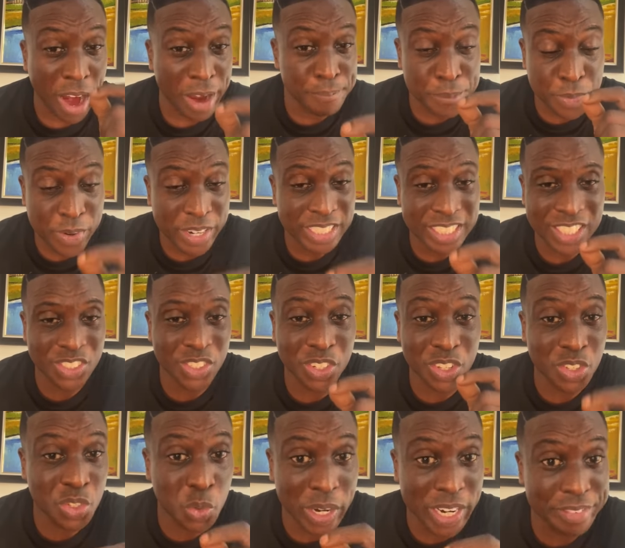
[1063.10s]
wine press is
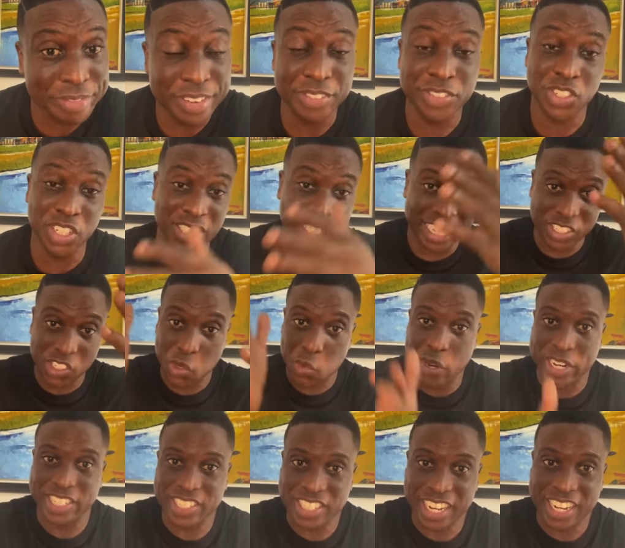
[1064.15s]
on the twenty-fifth, just next
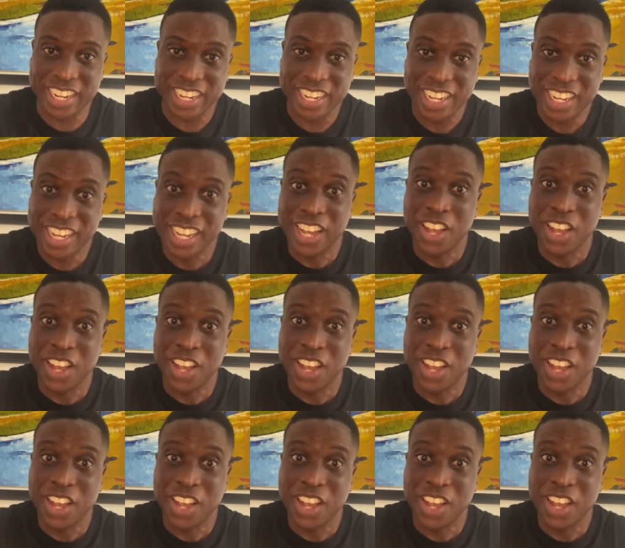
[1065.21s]
Wednesday.